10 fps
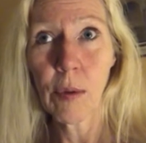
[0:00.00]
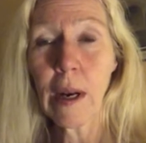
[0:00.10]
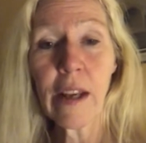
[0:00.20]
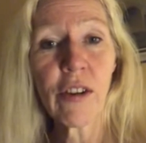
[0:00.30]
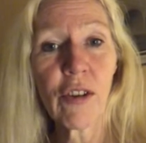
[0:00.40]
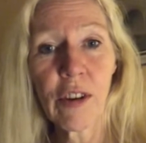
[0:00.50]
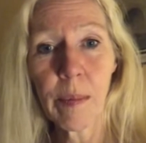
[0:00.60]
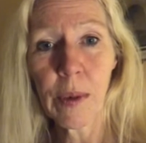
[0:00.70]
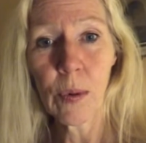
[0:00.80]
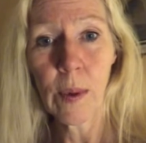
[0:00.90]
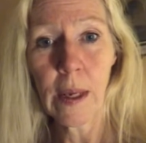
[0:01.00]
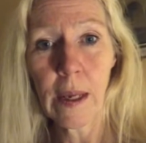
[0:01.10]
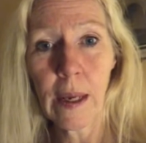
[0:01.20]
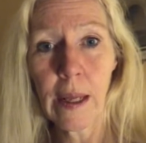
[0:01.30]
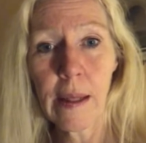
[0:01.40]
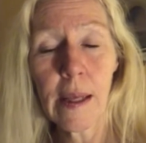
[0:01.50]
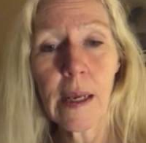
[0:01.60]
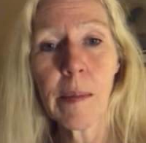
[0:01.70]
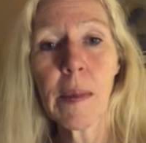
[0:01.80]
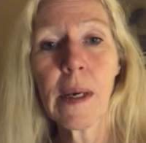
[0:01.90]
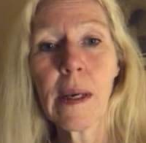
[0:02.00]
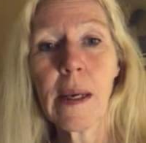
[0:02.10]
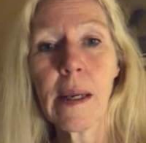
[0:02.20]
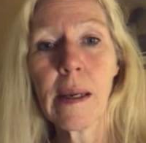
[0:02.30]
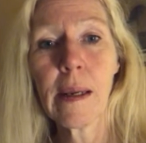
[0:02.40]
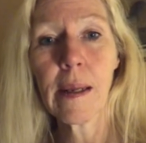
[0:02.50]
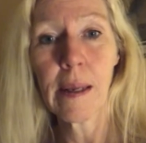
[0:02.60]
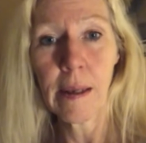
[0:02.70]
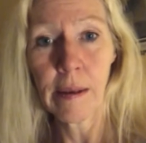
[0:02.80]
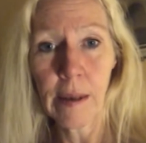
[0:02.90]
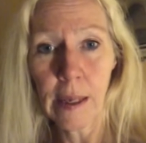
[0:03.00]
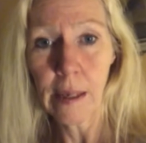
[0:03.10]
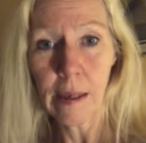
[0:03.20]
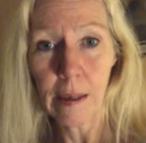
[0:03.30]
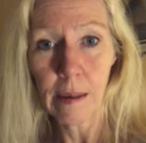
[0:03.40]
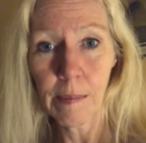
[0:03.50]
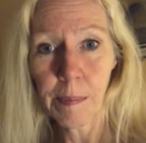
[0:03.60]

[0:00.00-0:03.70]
relationship between cinema and internet.